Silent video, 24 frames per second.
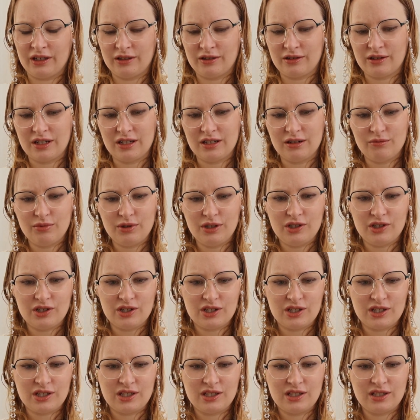It's going to be
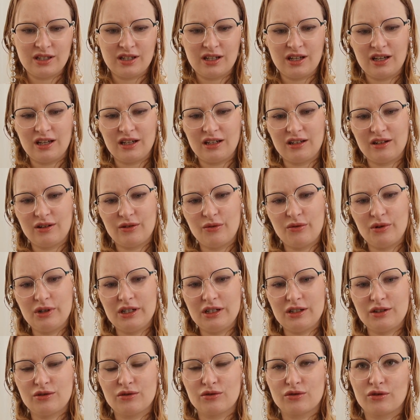just a
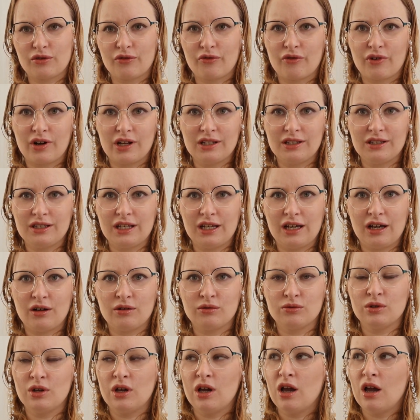quick sort of
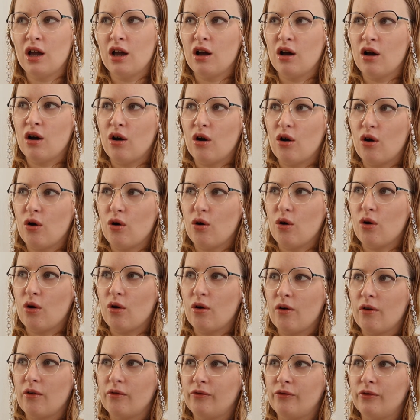rundown
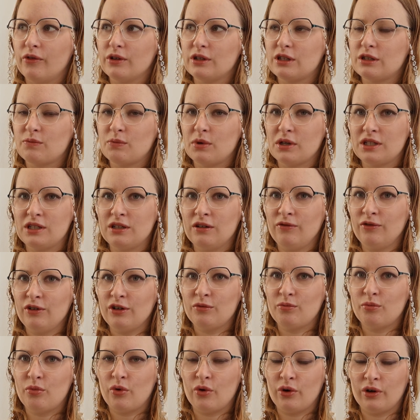of
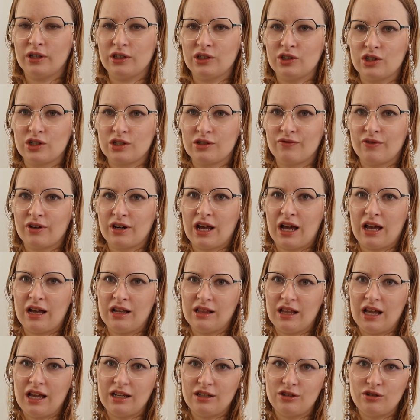specific pointers that I
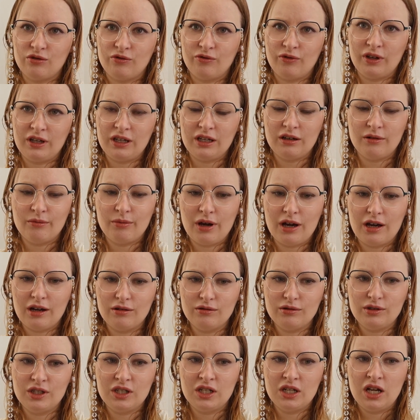like to think
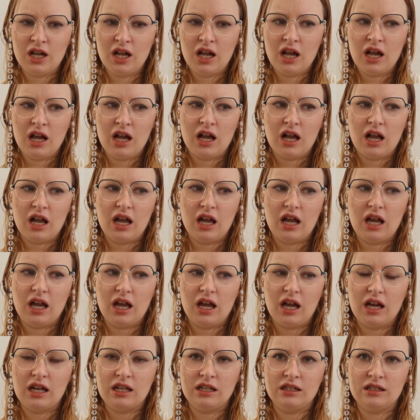about,
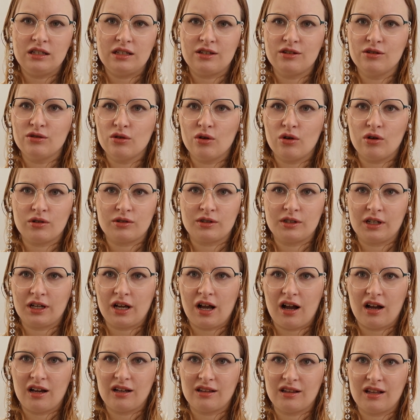and it's not a
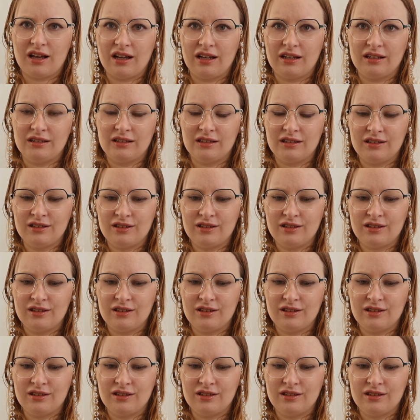guideline.